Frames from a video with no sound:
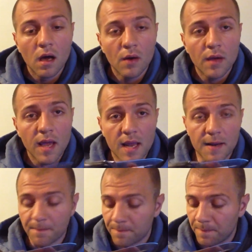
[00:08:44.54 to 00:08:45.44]

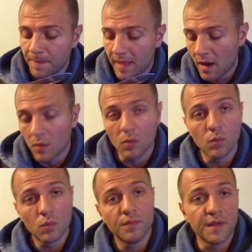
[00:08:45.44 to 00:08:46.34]
Okay, now
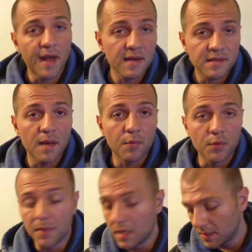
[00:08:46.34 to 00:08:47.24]
the next step
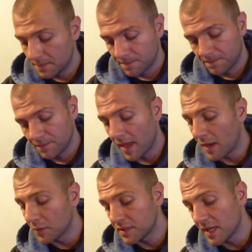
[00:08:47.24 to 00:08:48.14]
would be
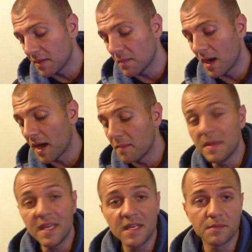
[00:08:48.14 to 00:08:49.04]
I would take my
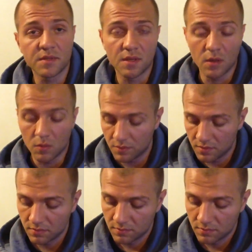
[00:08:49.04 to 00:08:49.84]
medium stone,